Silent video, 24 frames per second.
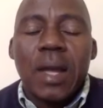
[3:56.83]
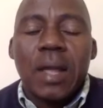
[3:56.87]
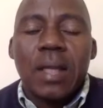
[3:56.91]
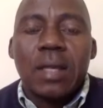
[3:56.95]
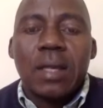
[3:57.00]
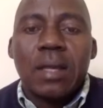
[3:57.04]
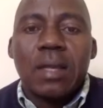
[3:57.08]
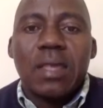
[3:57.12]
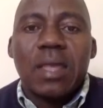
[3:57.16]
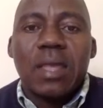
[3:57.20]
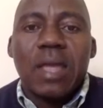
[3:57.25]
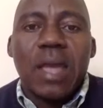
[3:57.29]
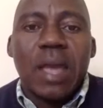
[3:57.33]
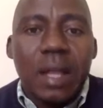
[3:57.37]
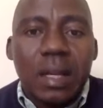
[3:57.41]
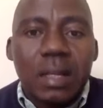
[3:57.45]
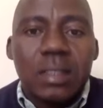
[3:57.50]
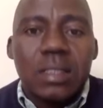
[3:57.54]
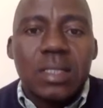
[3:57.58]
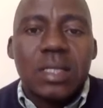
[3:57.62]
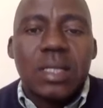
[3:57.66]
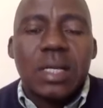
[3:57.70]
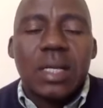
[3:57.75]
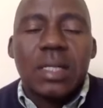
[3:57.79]
the
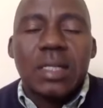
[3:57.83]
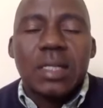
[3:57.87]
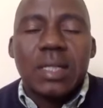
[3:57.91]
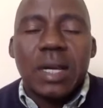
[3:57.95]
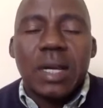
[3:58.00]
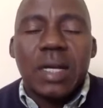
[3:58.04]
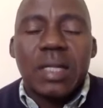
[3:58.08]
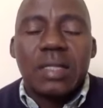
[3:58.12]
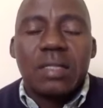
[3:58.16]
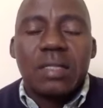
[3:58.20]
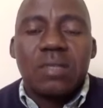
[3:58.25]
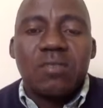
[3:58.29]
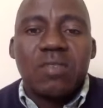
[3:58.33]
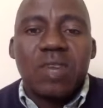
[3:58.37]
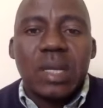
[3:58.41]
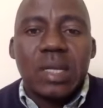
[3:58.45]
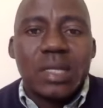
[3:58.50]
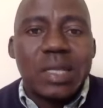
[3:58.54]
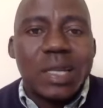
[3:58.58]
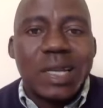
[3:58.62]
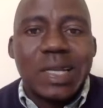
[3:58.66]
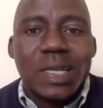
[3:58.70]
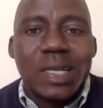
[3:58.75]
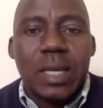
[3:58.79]
health sector is very
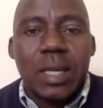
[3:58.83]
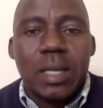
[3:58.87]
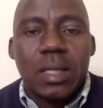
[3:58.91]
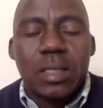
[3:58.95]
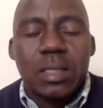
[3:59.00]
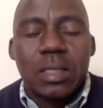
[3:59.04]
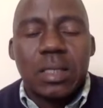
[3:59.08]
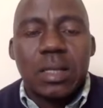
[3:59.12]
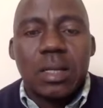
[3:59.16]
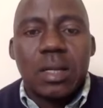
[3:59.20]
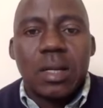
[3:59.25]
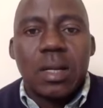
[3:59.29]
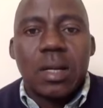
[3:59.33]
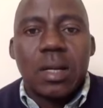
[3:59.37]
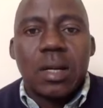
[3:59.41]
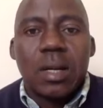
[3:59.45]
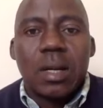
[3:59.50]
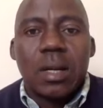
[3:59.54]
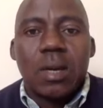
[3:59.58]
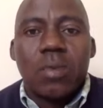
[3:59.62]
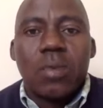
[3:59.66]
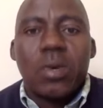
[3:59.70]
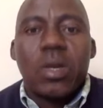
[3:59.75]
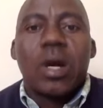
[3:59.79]
delicate.
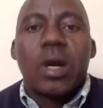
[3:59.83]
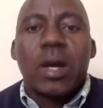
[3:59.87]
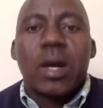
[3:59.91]
We